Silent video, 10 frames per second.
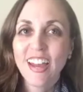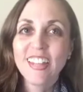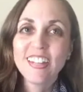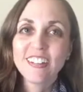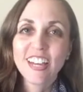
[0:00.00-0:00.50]

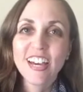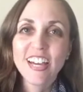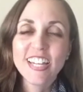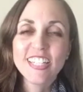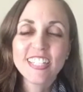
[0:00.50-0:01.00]
there,
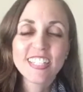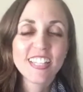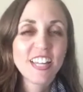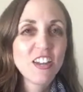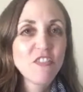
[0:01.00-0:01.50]
guys.
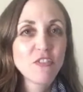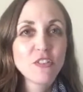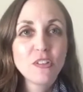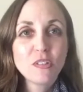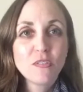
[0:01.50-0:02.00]
For
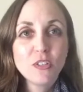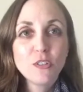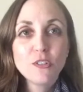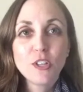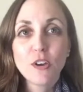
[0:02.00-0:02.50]
those of you
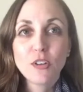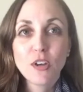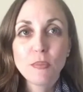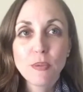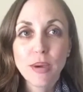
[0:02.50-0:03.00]
who don't know
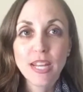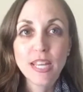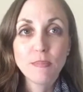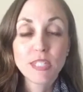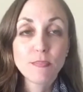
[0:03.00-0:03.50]
me, my
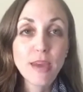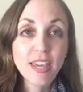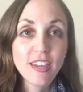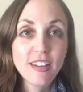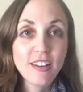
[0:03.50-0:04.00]
name is
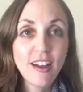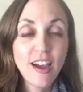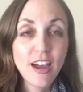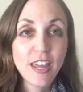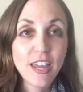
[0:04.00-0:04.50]
Megan.
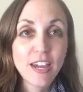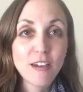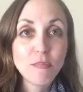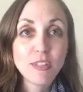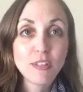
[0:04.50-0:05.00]
I
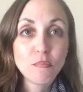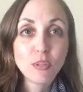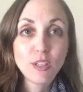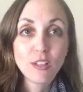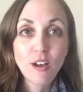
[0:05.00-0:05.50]
am the
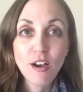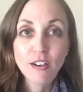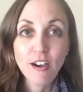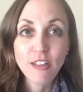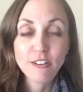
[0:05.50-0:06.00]
blog
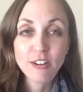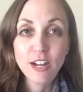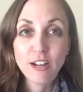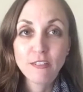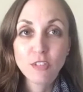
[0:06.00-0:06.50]
author
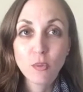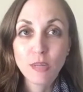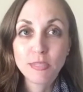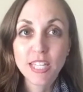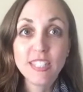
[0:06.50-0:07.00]
of the
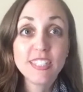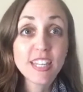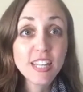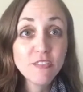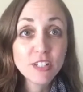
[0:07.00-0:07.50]
website
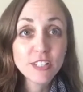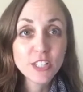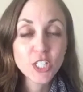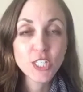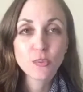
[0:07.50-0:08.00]
Skinny Fit
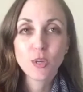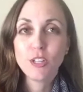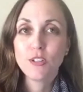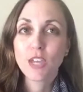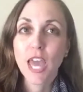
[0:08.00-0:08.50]
Delicious, where
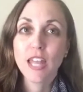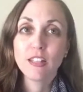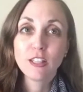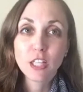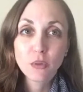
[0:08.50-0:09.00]
you get
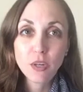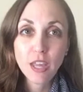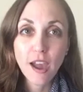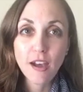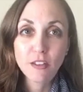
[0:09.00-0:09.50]
lower
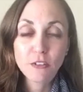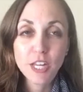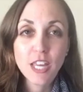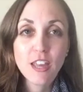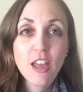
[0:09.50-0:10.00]

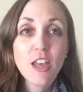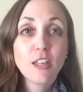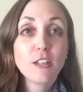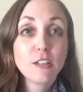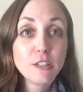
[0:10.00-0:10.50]
calorie,
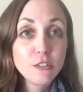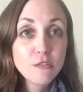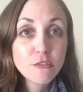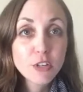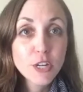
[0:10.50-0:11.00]

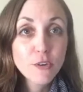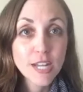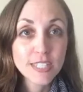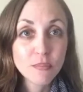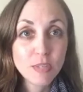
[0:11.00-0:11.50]
gluten-free
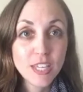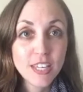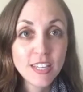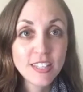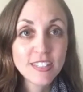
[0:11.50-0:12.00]

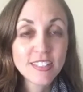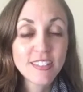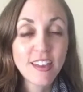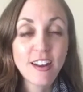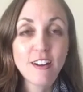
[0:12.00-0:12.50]
recipes
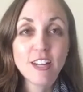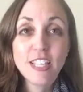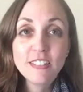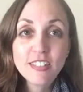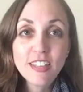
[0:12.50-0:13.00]
that are
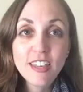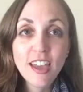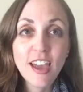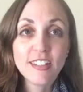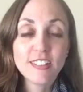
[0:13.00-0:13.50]
easy
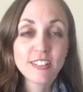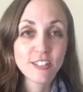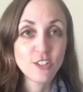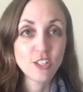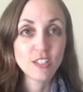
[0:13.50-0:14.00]
and
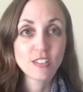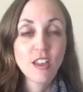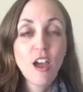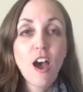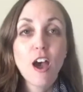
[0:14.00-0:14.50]
delicious.
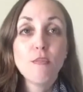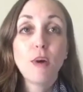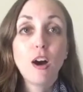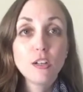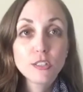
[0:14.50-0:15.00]
I'm
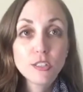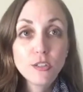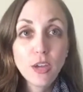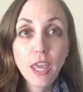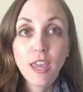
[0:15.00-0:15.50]

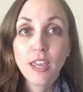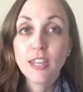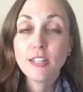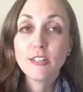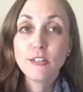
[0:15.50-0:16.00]
also a
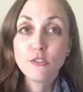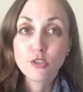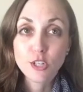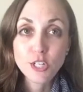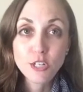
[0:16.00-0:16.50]

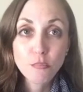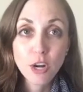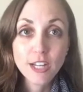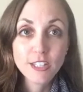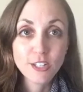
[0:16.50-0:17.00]
nutrition
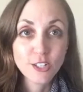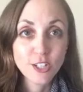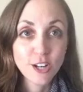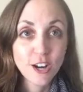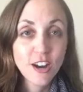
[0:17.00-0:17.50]

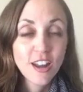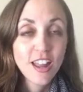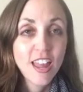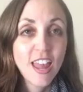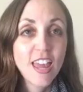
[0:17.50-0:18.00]
practitioner,
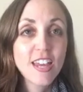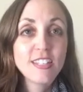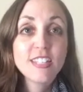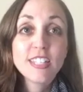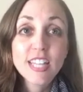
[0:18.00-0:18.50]
and
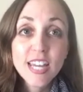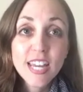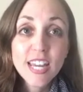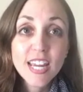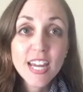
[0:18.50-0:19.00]
today
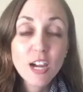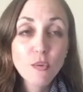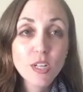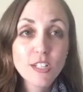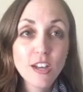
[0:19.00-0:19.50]
I
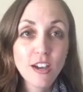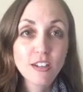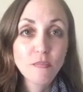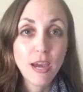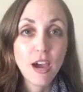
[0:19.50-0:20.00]
want to
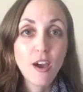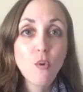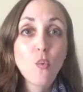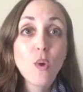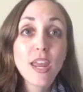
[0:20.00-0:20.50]
talk
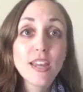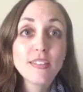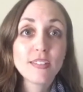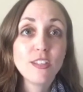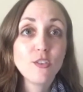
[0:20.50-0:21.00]
about
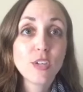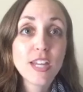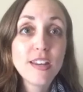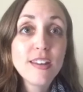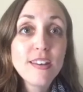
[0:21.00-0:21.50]
ways that you
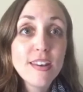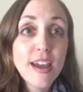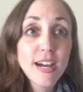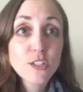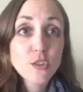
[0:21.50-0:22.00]
can
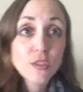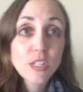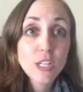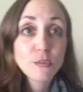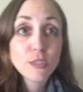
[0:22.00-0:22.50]

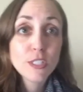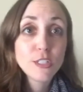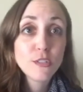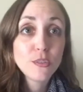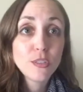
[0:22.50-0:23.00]
naturally
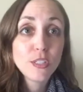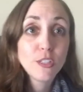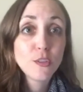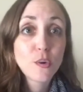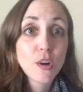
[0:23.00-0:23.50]
reduce
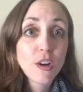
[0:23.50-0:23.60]
your